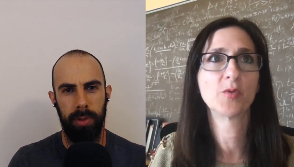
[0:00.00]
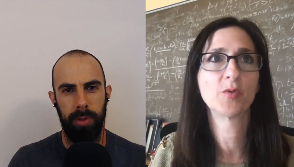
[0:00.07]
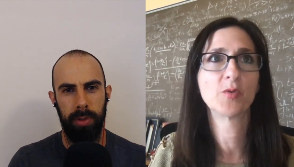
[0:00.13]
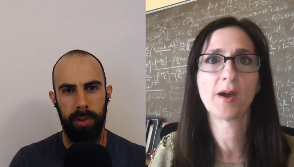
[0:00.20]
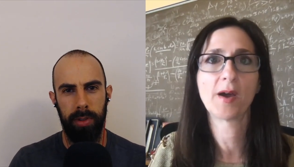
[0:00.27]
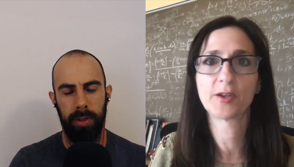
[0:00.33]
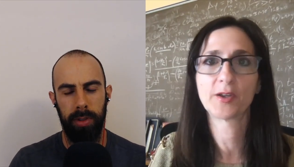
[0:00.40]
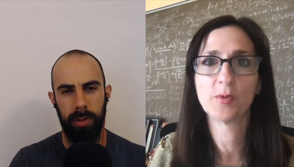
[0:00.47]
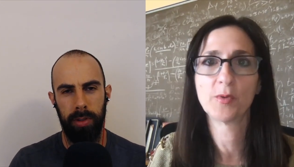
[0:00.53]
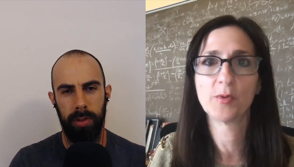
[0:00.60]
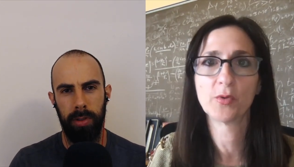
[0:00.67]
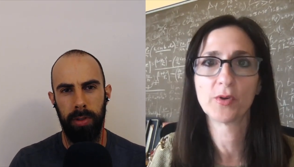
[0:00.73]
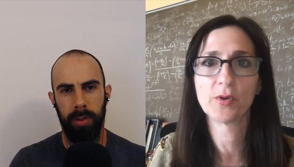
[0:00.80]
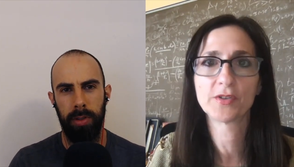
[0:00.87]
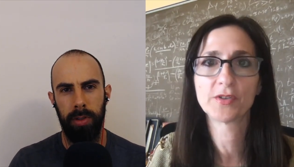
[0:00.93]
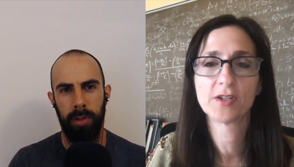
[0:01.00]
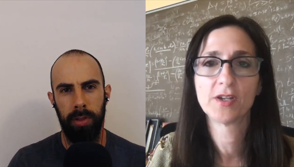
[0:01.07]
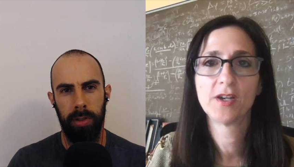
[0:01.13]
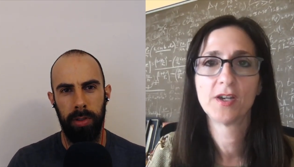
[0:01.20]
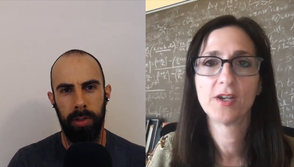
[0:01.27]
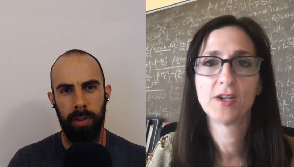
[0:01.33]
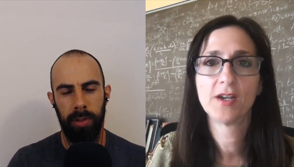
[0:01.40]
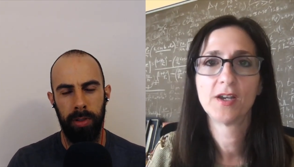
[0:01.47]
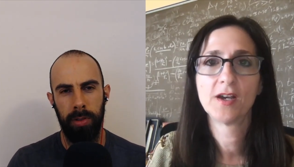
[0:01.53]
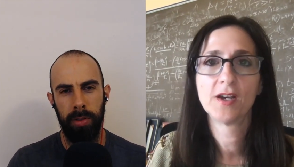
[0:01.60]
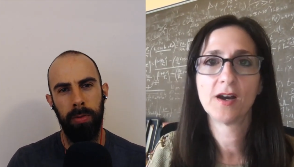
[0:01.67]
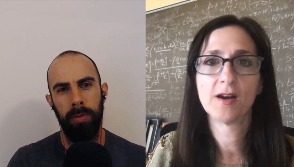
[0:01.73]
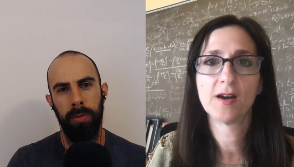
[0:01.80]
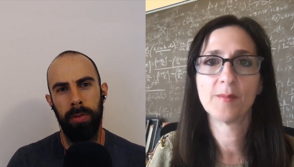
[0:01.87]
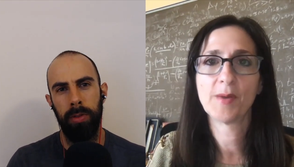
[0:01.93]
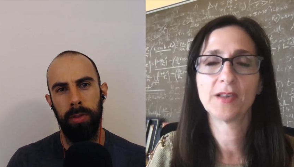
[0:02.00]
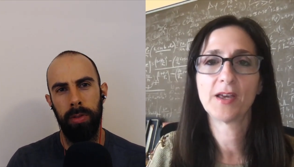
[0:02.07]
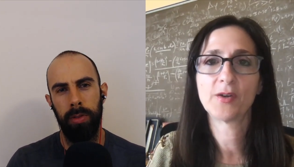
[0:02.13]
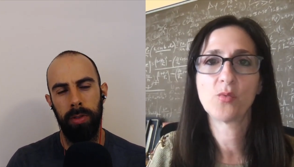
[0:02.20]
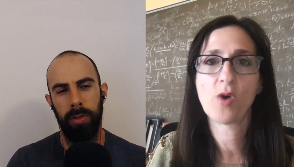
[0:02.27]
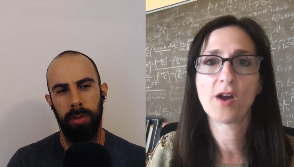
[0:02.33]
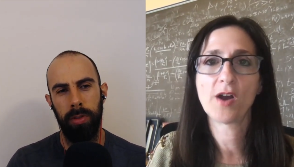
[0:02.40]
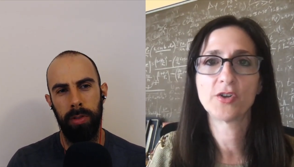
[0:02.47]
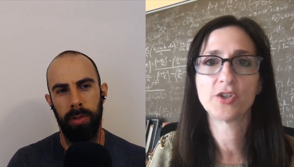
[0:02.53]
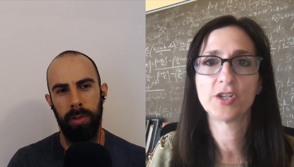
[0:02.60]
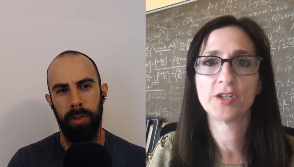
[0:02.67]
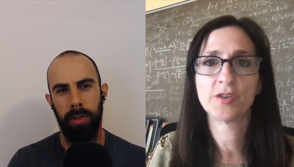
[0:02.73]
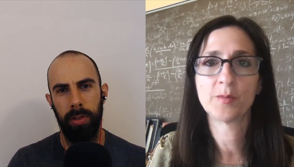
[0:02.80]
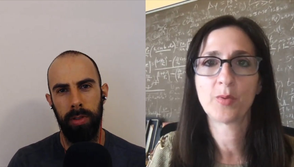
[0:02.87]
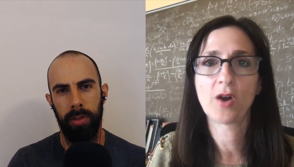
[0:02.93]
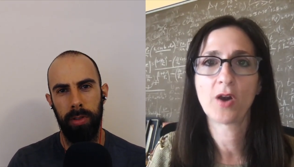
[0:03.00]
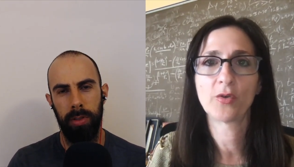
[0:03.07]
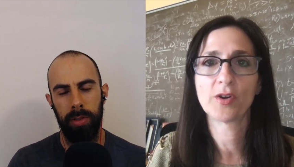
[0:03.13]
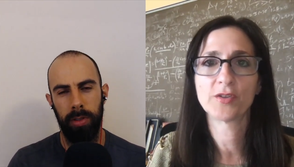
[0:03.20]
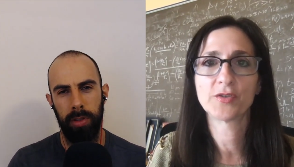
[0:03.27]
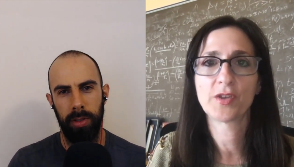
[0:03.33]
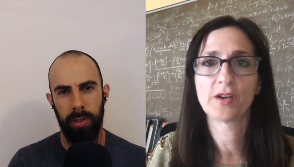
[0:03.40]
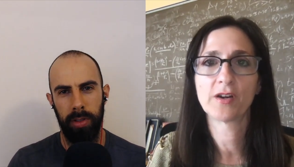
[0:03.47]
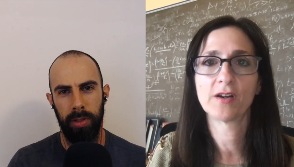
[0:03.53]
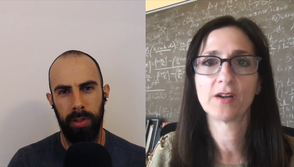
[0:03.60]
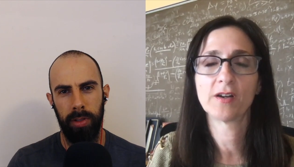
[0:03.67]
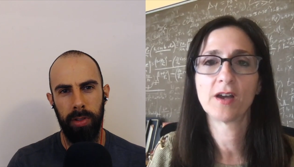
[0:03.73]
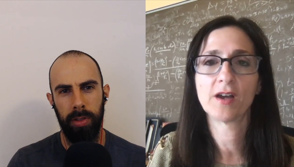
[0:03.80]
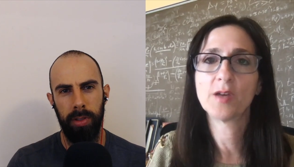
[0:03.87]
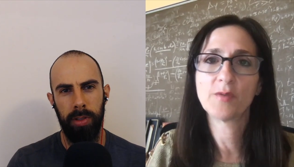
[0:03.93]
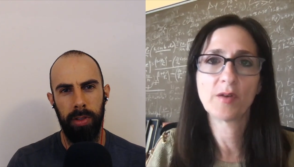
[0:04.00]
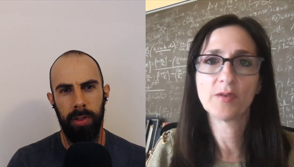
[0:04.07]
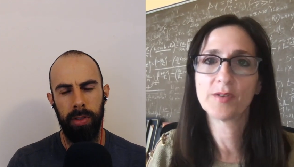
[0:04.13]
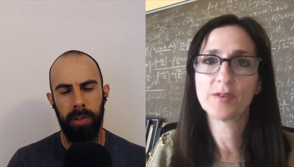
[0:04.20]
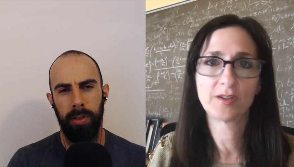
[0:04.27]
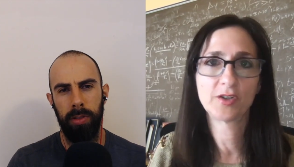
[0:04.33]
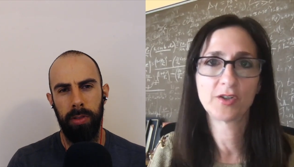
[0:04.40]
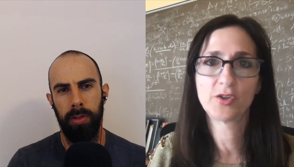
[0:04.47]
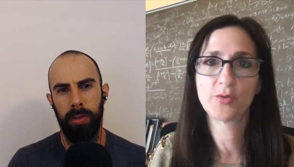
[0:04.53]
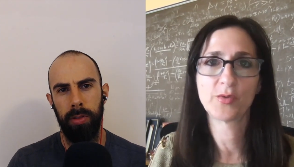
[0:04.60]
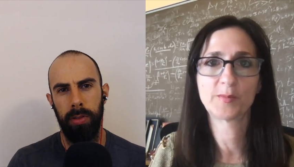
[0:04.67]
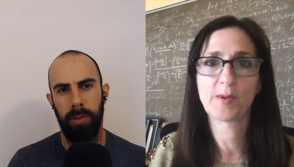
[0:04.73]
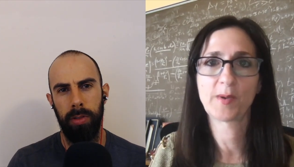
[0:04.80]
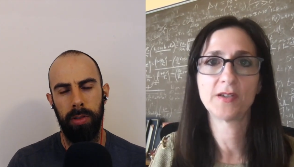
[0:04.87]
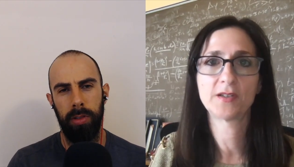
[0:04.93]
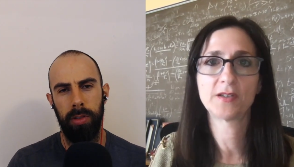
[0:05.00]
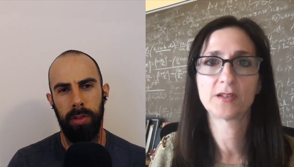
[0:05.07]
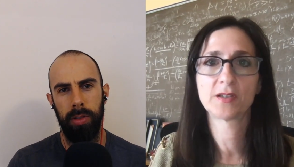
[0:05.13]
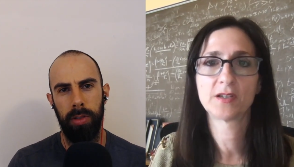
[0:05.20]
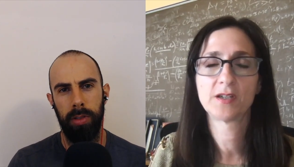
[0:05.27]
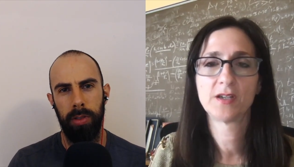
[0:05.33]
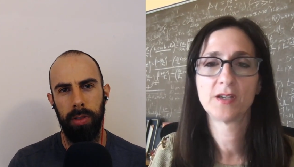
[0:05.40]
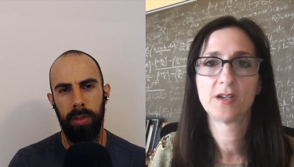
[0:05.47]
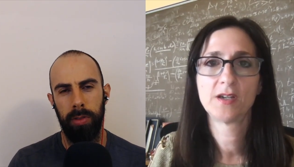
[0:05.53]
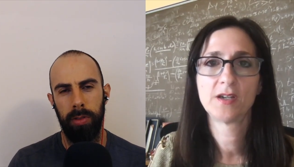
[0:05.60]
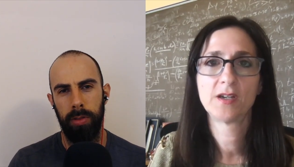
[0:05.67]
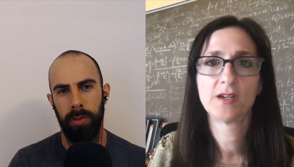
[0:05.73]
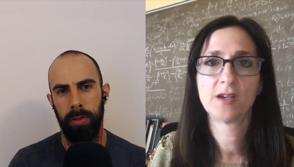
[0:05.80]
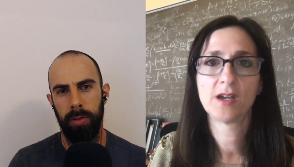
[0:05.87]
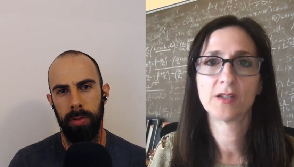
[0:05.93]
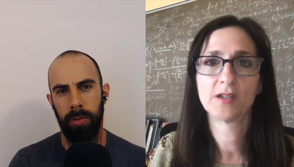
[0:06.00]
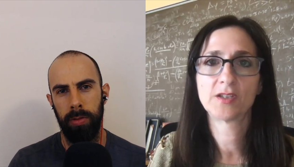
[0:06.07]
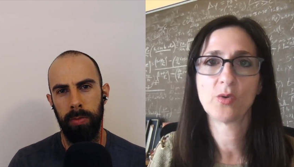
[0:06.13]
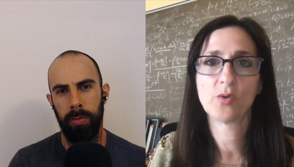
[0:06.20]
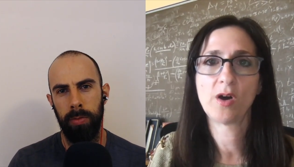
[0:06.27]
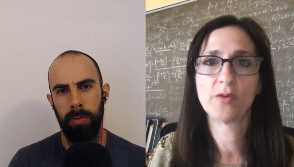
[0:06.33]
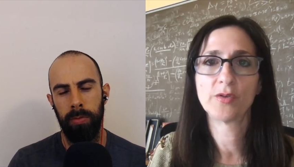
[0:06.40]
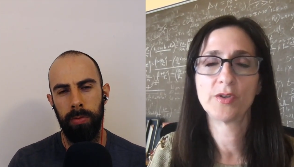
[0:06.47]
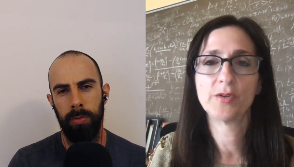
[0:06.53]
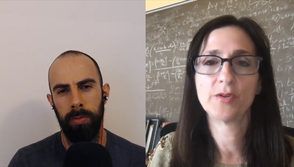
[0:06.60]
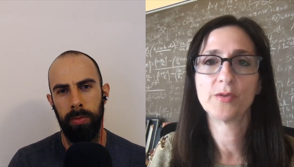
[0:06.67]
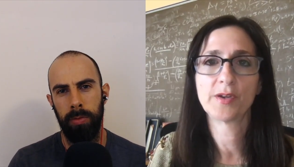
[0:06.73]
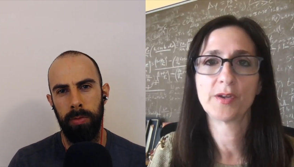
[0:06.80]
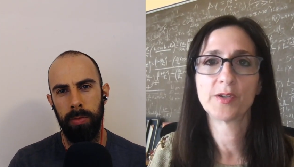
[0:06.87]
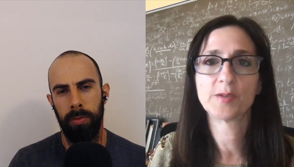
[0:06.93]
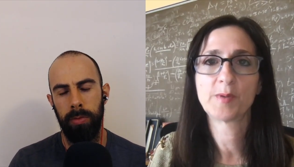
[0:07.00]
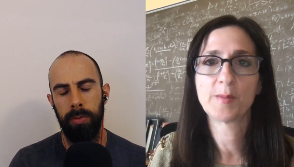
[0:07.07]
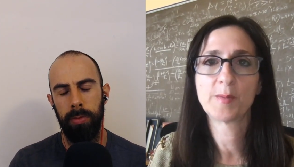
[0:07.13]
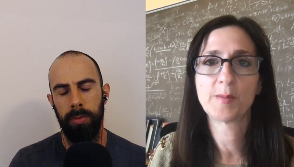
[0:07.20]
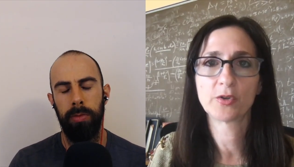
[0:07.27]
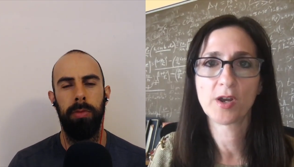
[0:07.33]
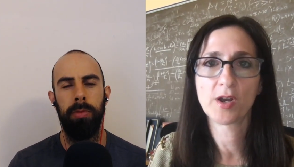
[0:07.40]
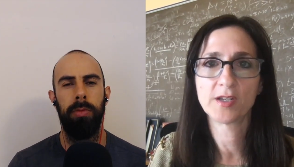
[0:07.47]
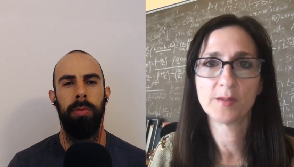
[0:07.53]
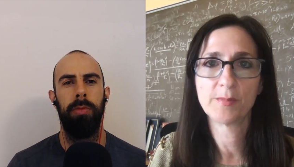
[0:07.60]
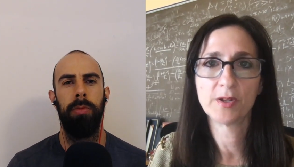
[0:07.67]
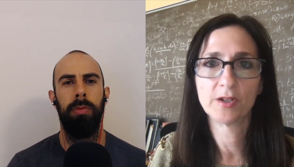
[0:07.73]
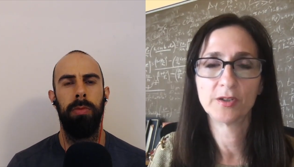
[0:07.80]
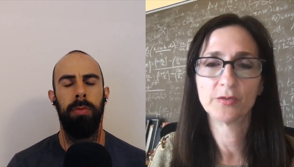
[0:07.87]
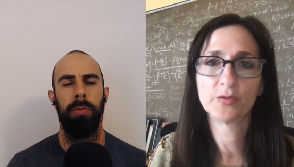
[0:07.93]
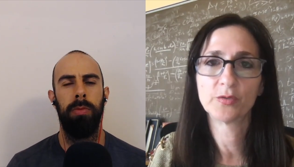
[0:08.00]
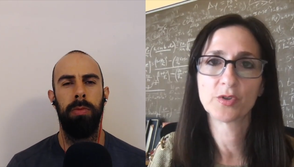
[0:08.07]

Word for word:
Speaker 1: the robotic humanoids. Um, I like watching the progress there. I love everything to do with space. And so all the new things people are trying to build for